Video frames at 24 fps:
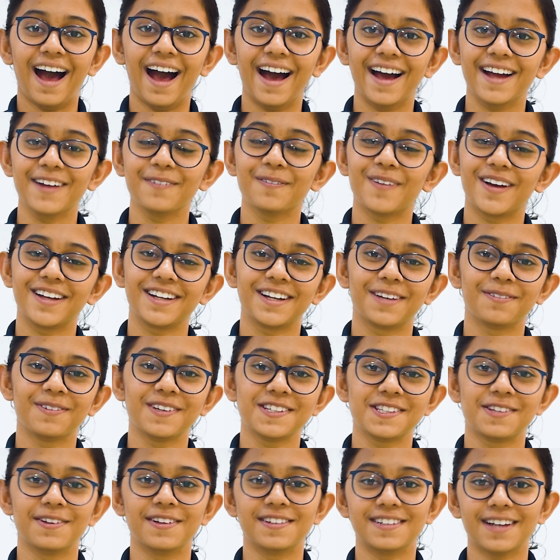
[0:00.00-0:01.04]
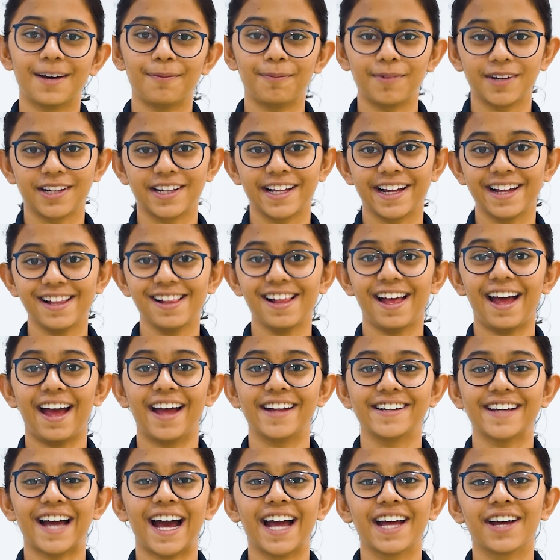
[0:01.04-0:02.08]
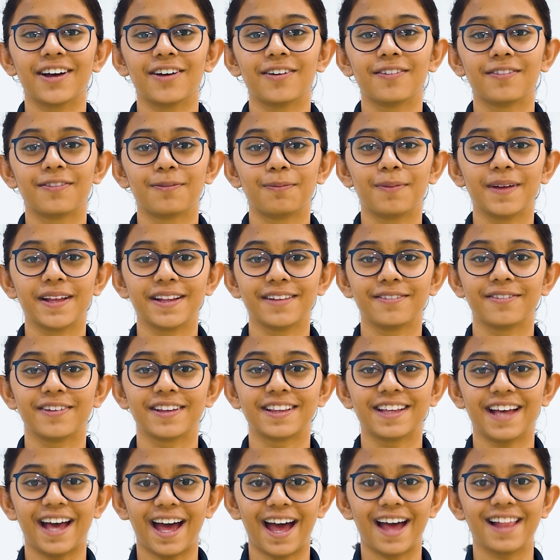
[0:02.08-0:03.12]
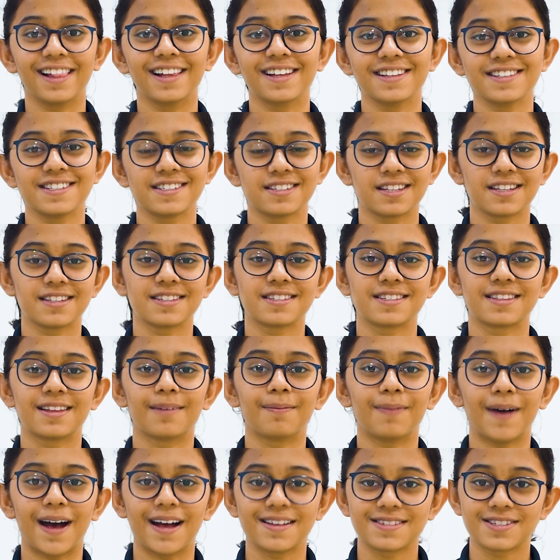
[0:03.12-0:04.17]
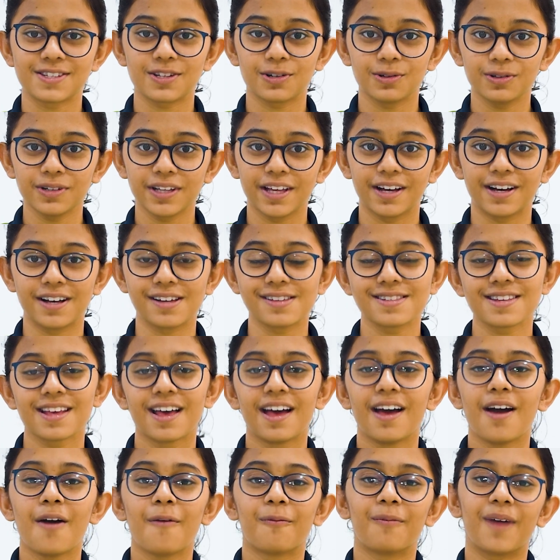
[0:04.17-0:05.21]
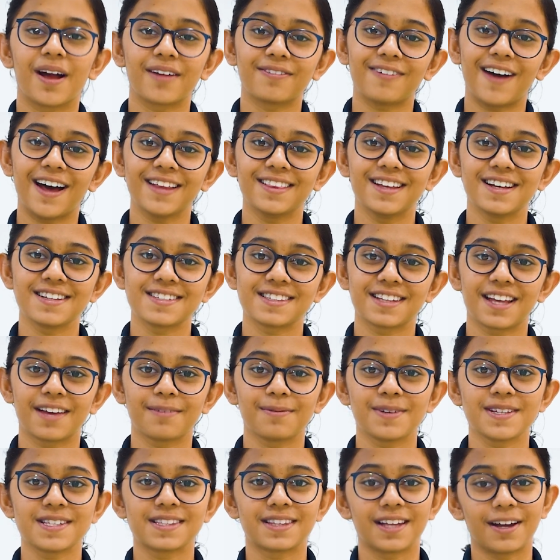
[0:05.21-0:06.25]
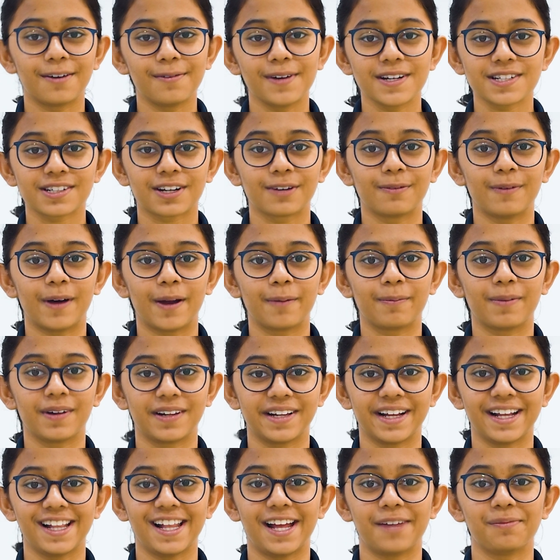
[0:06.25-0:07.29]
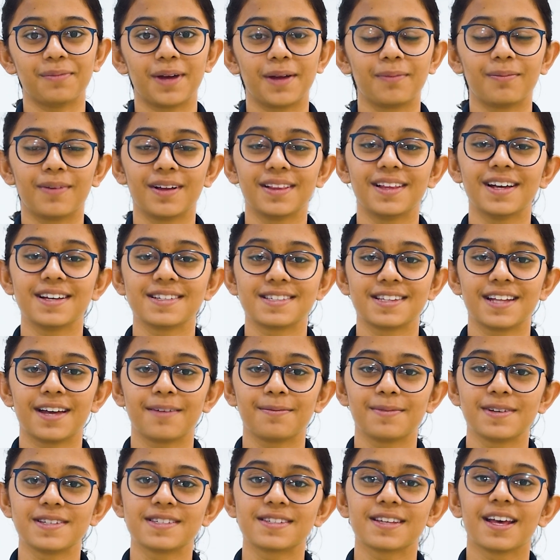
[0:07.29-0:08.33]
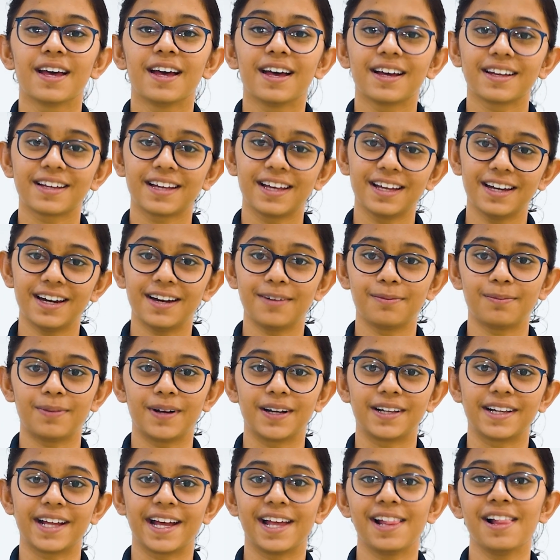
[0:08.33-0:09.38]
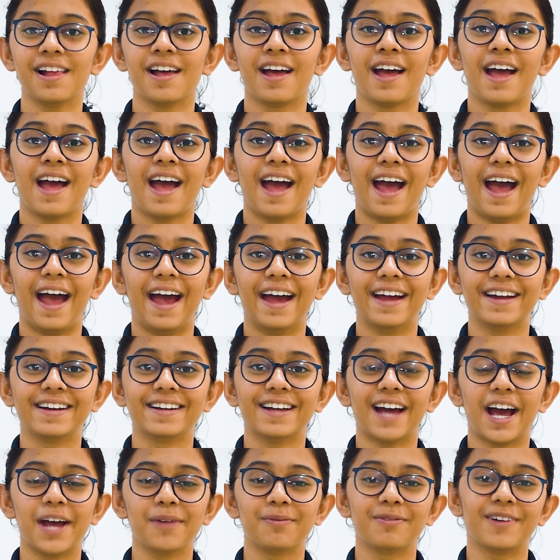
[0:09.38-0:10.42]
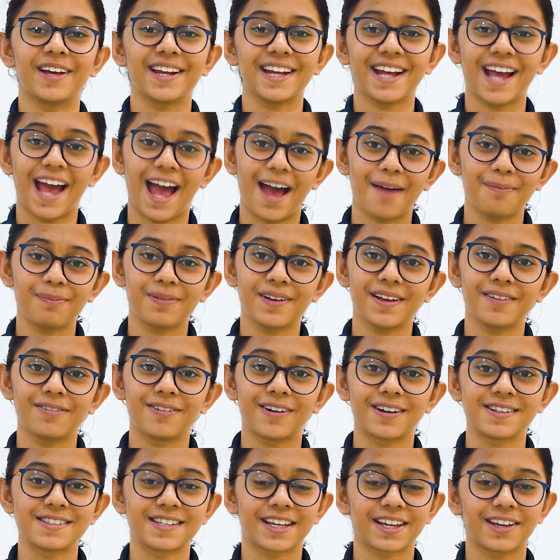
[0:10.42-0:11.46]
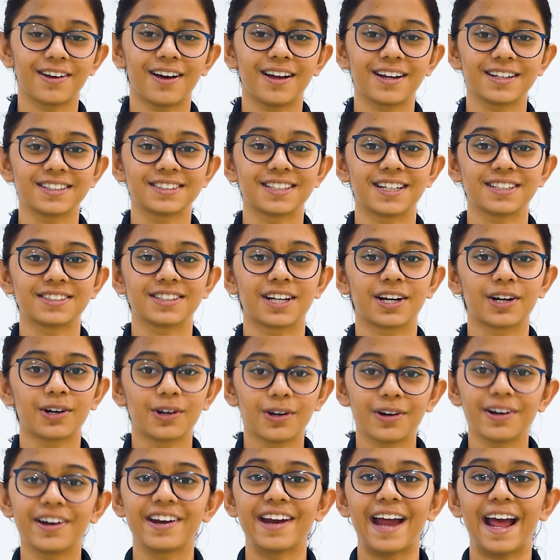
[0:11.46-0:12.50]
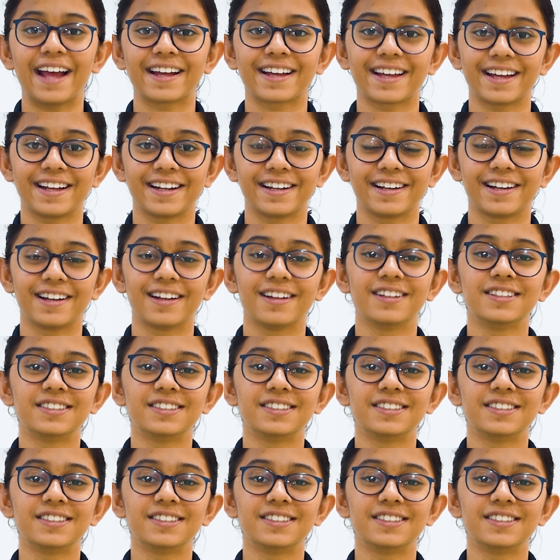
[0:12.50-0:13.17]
Hi, my name is Dwija Patel and I have been with Allen since the past 2 years. My father's name is Dharmesh Kumar Patel and my mother's name is Kiran Patel. And I'm very happy for securing such a good rank in